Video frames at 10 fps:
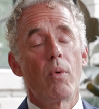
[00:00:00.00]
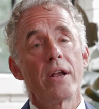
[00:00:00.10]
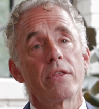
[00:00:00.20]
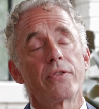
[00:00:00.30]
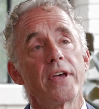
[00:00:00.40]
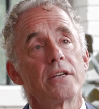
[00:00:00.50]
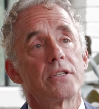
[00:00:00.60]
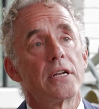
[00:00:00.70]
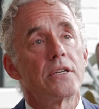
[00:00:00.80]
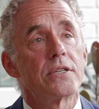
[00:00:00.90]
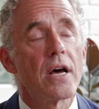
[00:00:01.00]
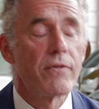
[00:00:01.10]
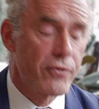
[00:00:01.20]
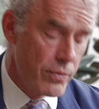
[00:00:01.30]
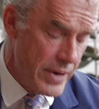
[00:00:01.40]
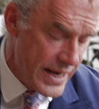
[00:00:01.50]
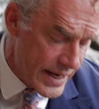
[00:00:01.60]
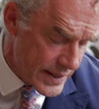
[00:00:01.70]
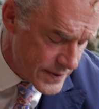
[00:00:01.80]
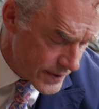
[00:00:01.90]
one of the things that it's done for
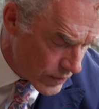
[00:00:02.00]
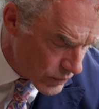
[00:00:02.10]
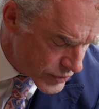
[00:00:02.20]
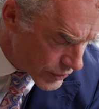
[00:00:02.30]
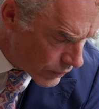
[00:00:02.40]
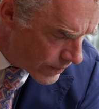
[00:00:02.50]
me is, you know, so